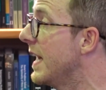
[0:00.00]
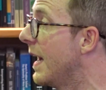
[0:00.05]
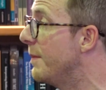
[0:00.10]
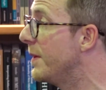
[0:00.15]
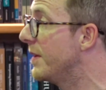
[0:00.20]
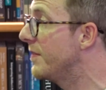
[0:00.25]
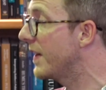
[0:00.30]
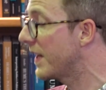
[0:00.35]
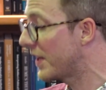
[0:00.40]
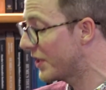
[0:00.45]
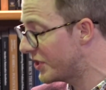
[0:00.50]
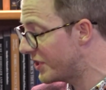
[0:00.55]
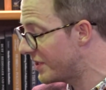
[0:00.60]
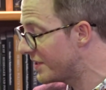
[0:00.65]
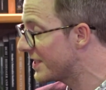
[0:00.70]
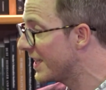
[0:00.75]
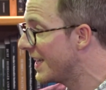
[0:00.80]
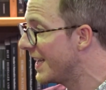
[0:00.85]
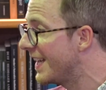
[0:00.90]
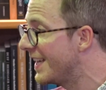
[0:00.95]
I mean, if I could
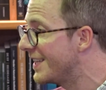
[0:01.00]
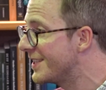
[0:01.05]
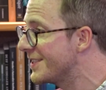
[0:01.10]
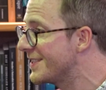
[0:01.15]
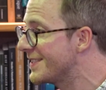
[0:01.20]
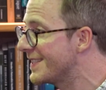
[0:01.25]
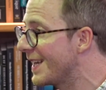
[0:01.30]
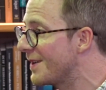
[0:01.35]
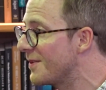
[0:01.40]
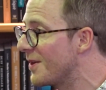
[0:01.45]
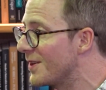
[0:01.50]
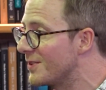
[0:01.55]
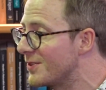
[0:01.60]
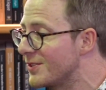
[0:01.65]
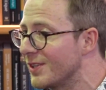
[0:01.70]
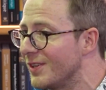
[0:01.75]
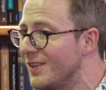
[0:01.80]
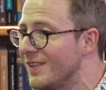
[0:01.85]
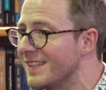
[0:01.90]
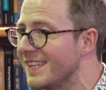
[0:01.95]
just say a
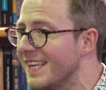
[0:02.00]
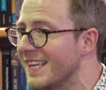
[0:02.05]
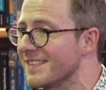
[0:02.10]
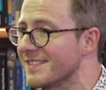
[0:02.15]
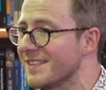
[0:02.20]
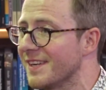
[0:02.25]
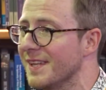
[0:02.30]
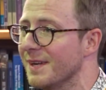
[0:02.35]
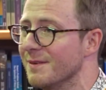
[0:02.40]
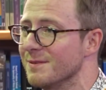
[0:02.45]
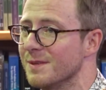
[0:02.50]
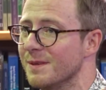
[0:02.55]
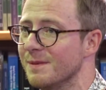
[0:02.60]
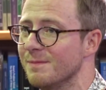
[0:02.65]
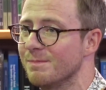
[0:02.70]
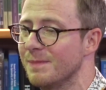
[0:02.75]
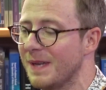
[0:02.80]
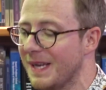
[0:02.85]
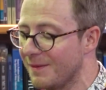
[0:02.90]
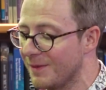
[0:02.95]
short thing, sorry, that was a
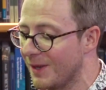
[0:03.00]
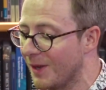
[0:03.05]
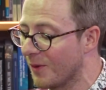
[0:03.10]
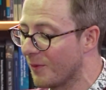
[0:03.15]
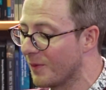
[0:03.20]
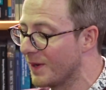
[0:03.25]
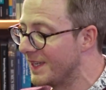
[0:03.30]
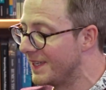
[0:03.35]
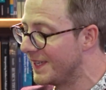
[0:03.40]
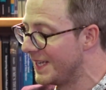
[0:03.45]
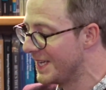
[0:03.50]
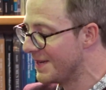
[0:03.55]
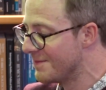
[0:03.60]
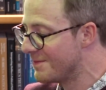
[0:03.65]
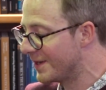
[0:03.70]
bit of long-winded,